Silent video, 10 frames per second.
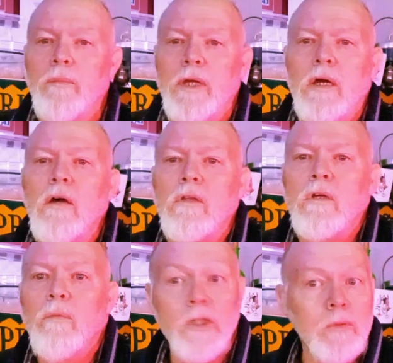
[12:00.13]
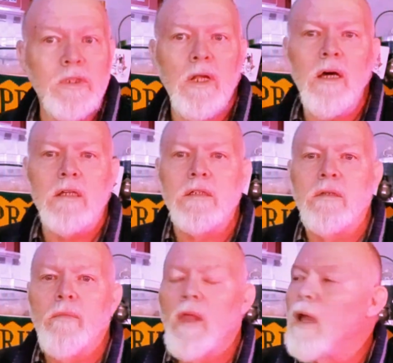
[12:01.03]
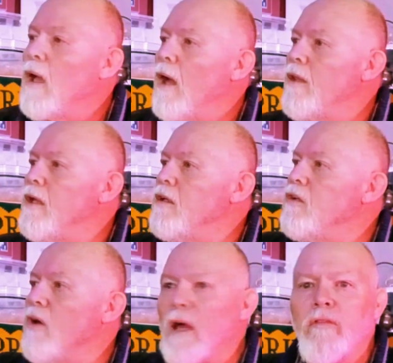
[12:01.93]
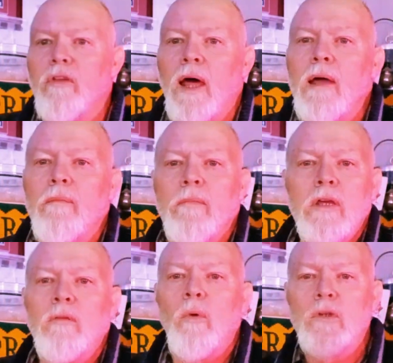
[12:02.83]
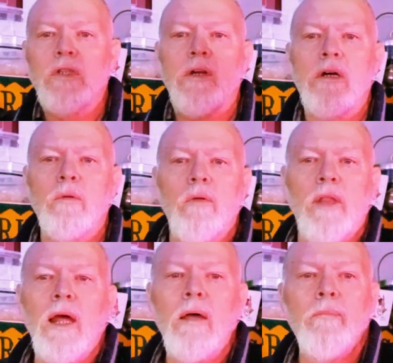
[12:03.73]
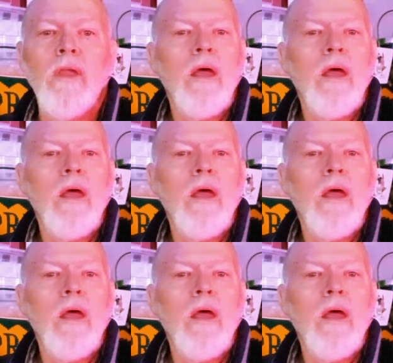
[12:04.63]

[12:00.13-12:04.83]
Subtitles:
to be goat, which was nice. And then you have lamb, and he walks around with lamb,